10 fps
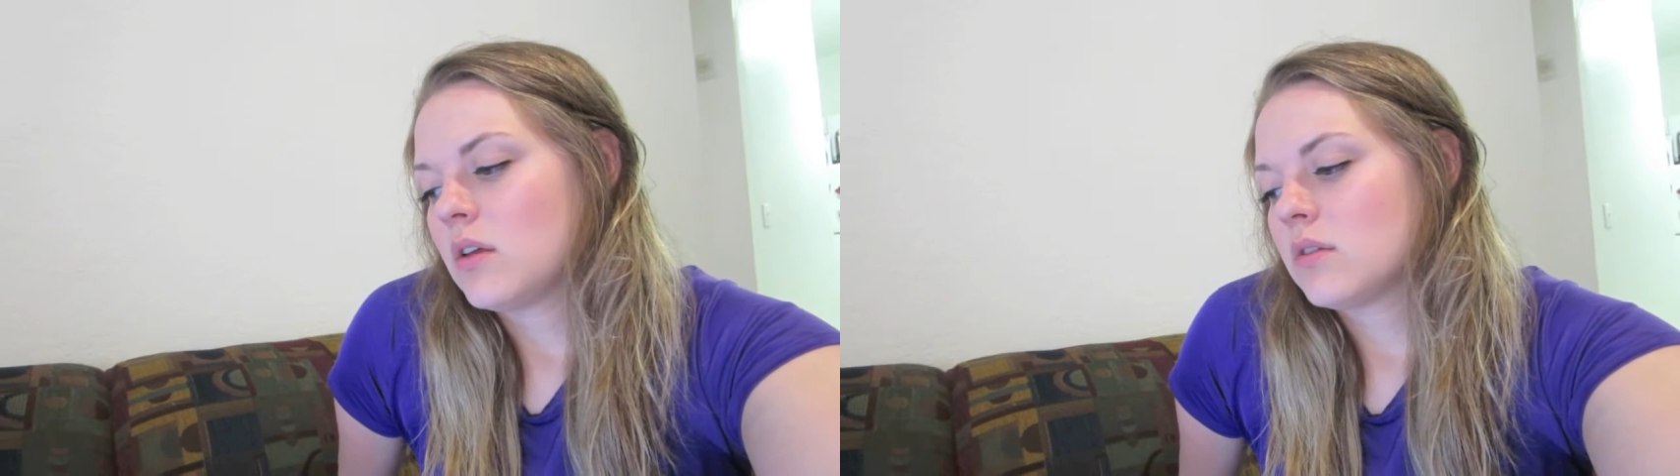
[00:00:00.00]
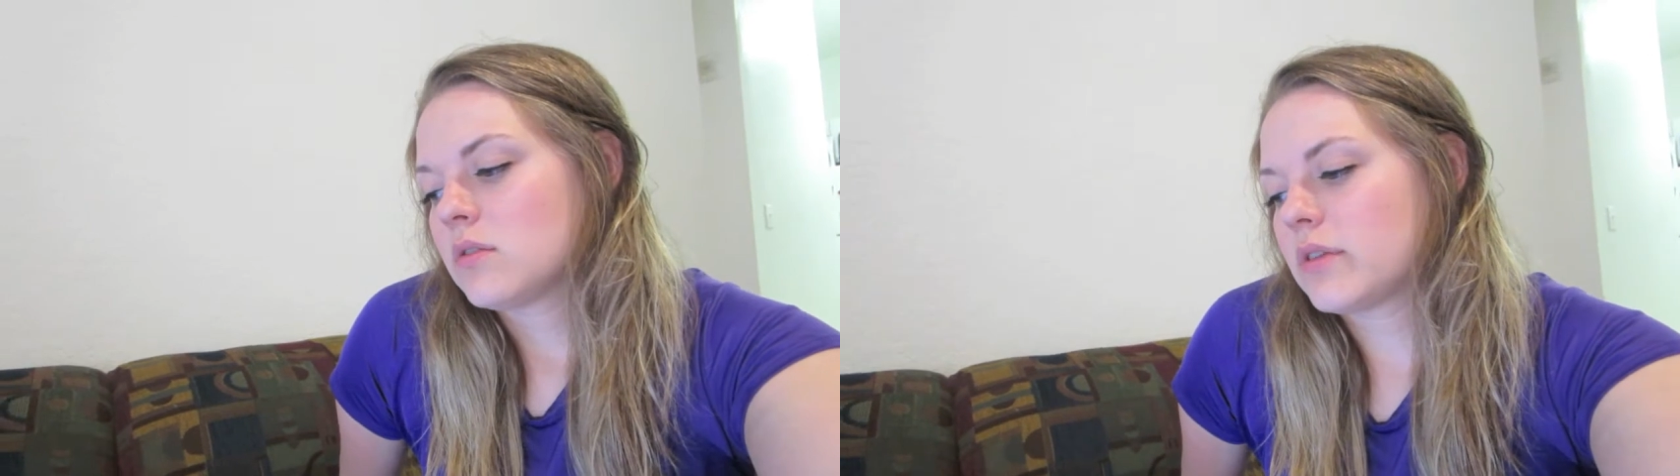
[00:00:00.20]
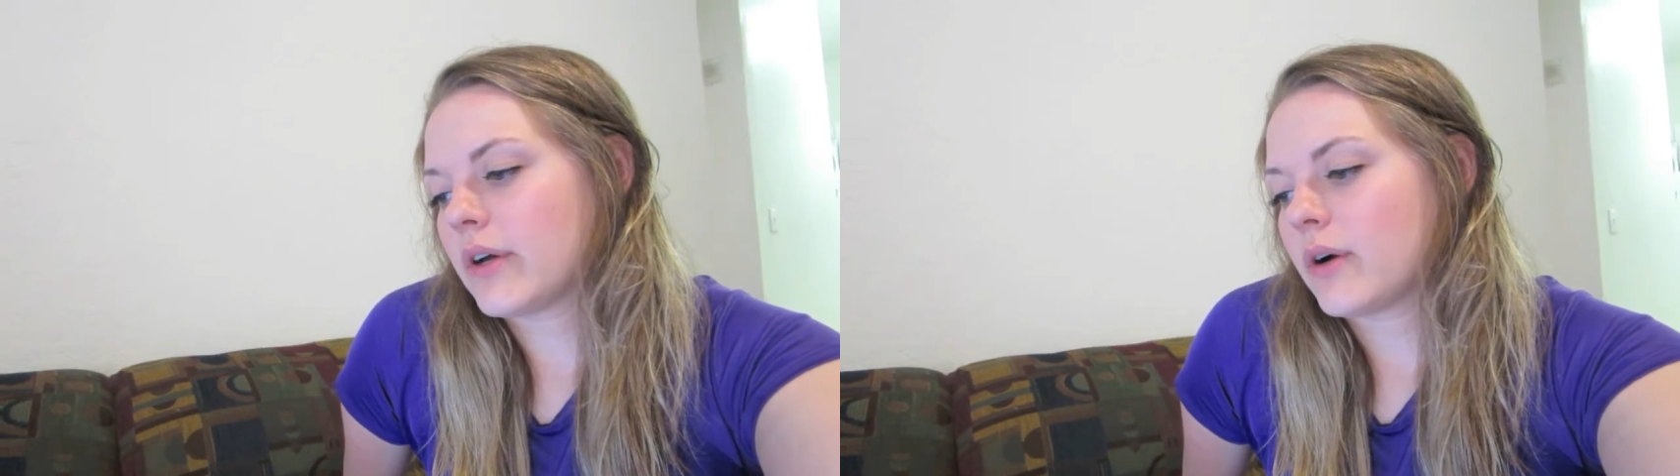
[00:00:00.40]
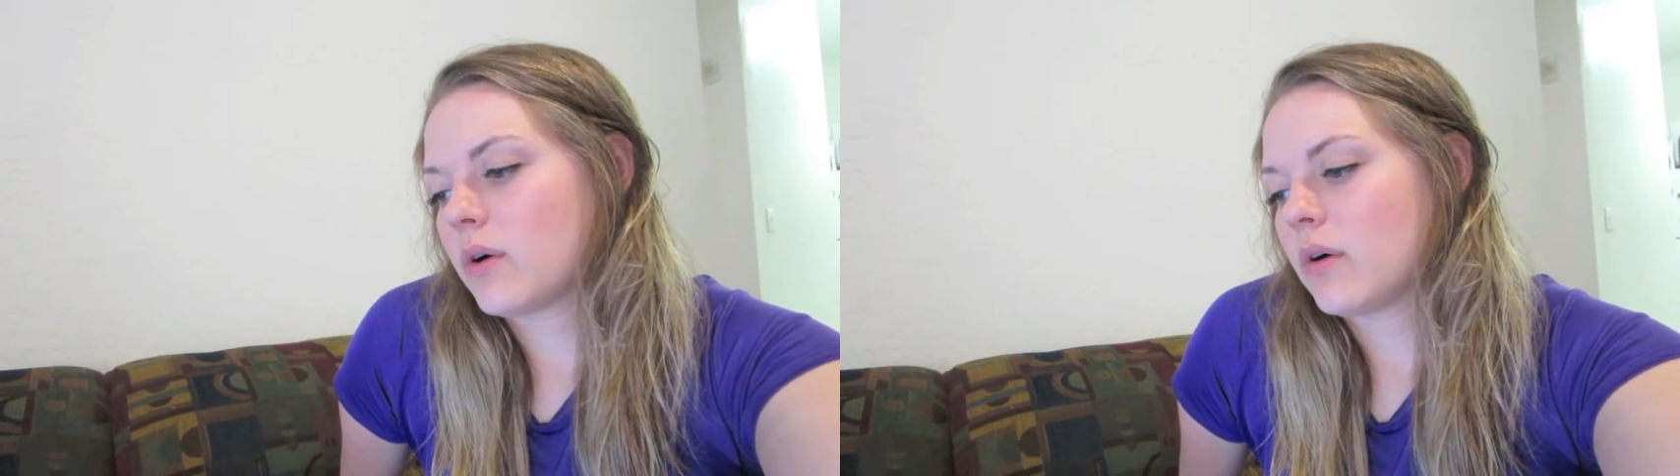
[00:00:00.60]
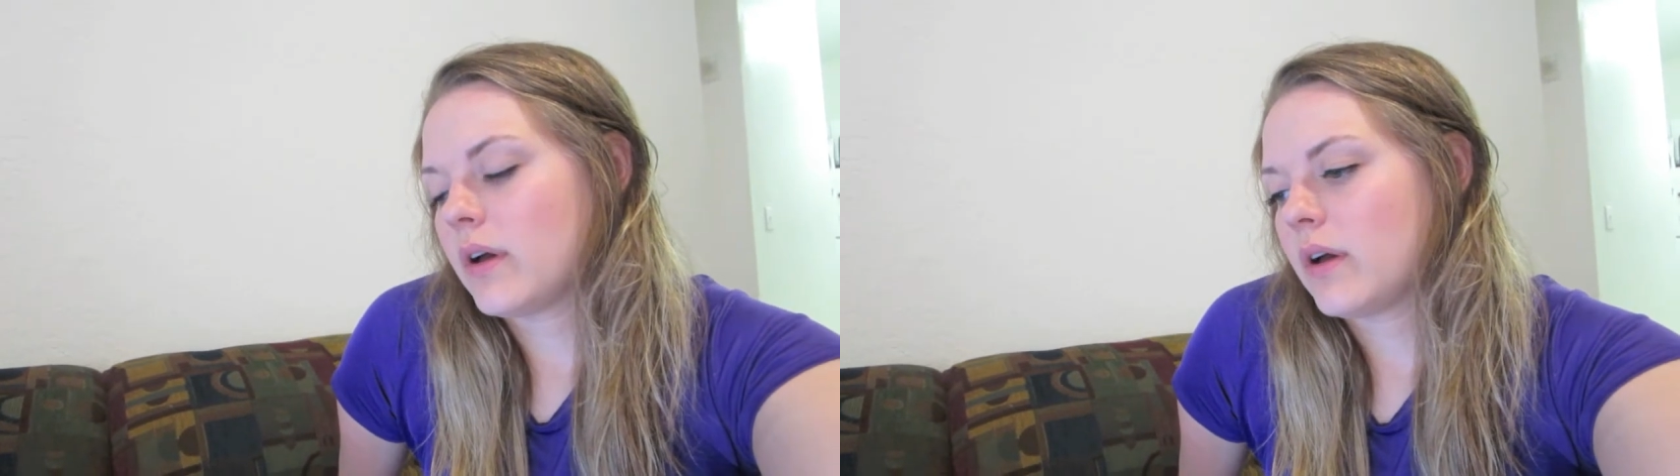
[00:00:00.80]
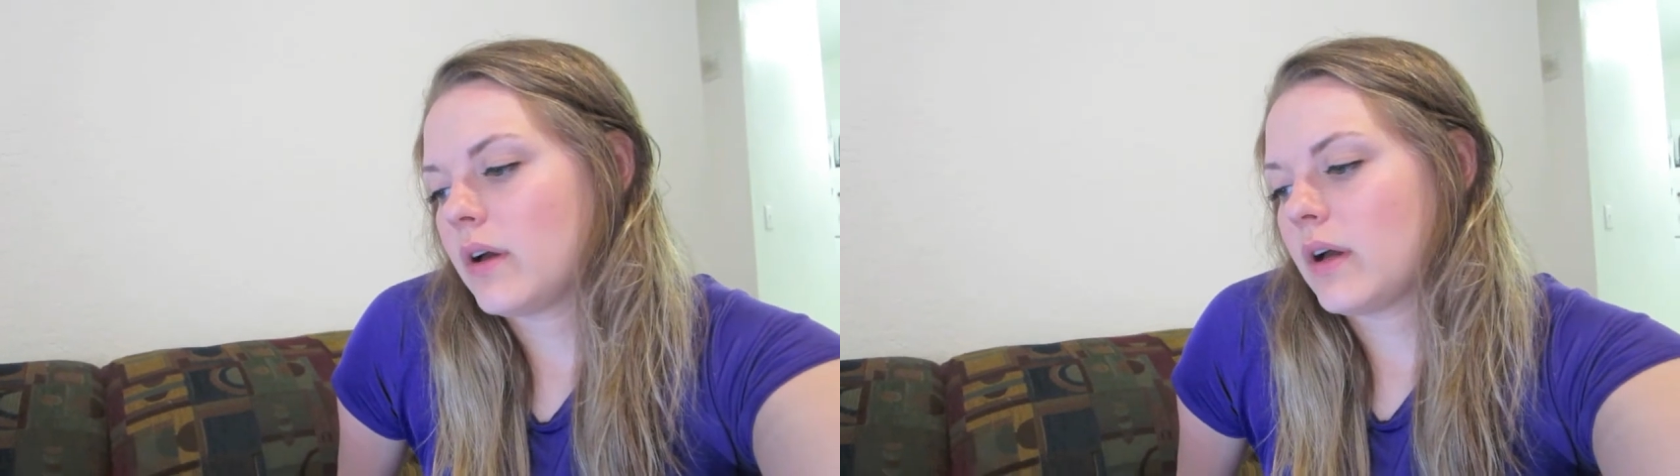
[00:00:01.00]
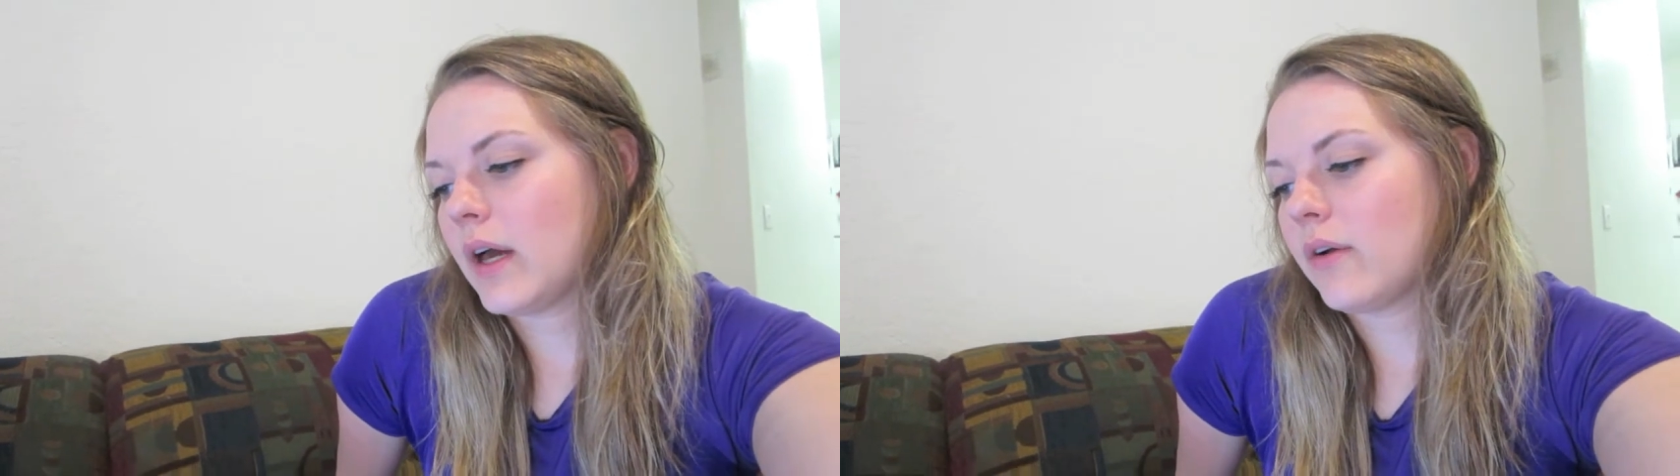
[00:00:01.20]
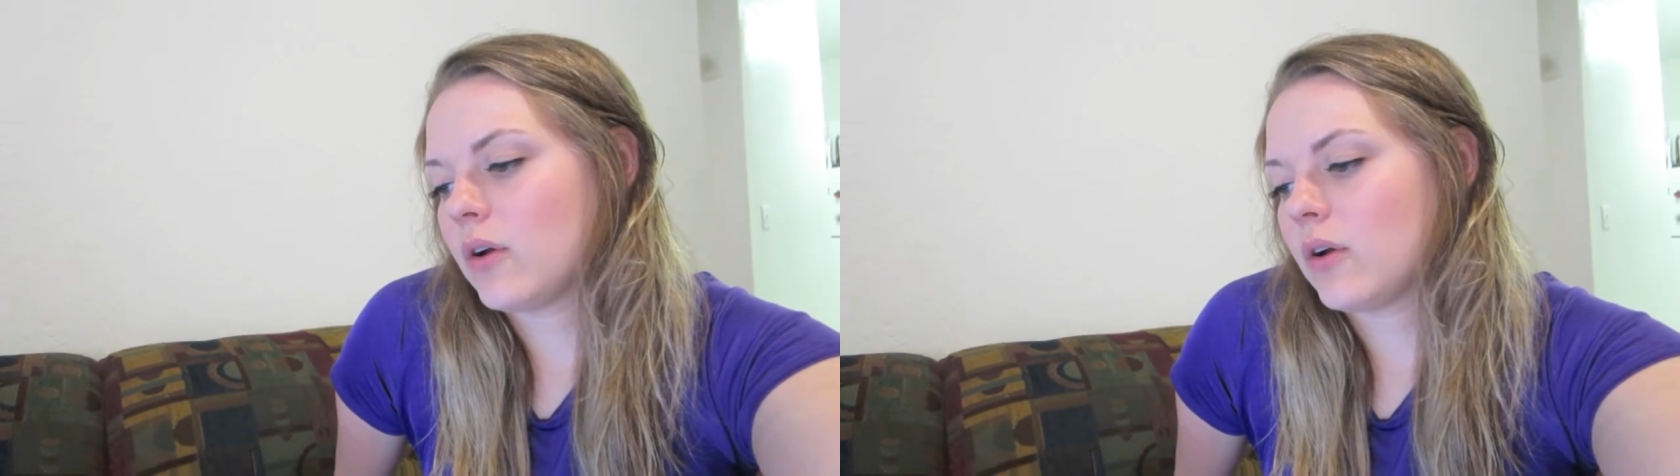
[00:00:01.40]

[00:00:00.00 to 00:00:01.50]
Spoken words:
So I don't